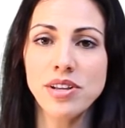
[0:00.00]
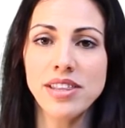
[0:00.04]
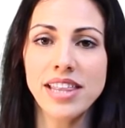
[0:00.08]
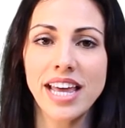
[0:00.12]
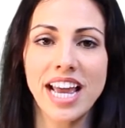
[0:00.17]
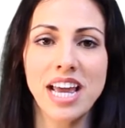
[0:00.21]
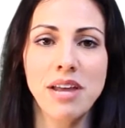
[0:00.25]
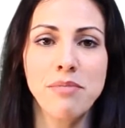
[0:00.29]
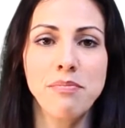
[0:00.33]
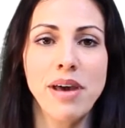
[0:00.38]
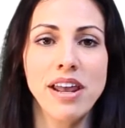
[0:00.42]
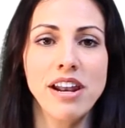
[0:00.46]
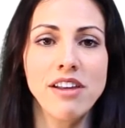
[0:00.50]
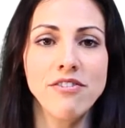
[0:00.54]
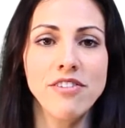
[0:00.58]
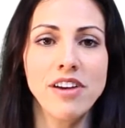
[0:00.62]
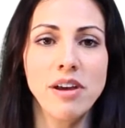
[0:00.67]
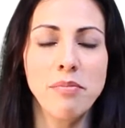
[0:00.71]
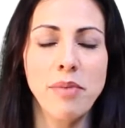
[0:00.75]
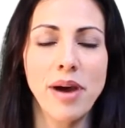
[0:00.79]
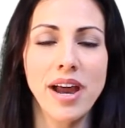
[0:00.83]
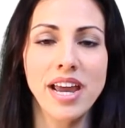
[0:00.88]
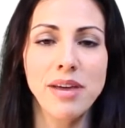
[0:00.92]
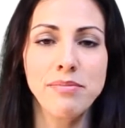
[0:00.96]
that can
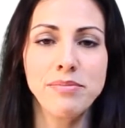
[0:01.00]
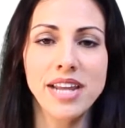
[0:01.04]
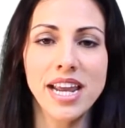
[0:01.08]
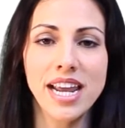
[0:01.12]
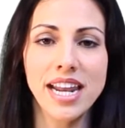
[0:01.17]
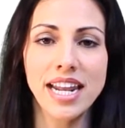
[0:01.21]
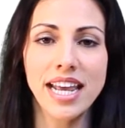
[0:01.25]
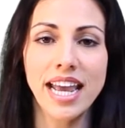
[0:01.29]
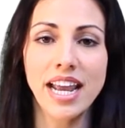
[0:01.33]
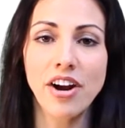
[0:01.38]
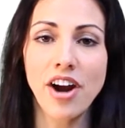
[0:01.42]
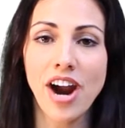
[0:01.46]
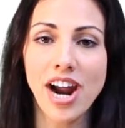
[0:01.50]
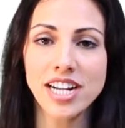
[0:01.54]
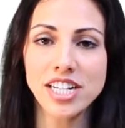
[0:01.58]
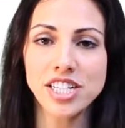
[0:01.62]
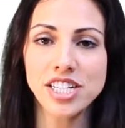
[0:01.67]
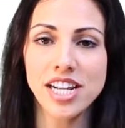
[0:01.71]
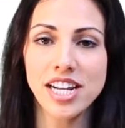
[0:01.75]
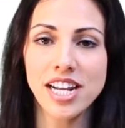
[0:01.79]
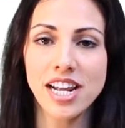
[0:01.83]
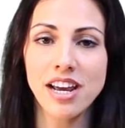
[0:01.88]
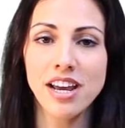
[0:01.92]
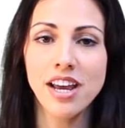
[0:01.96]
benefit by obtaining crash
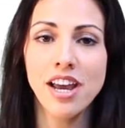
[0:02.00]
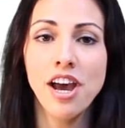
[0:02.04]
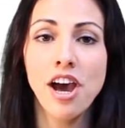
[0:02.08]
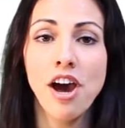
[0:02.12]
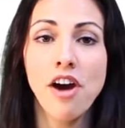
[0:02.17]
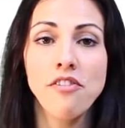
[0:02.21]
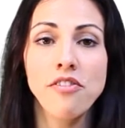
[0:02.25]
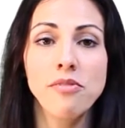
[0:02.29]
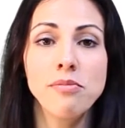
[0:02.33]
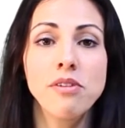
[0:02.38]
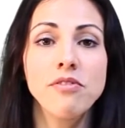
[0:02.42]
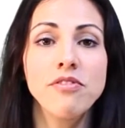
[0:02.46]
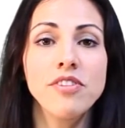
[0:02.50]
data from a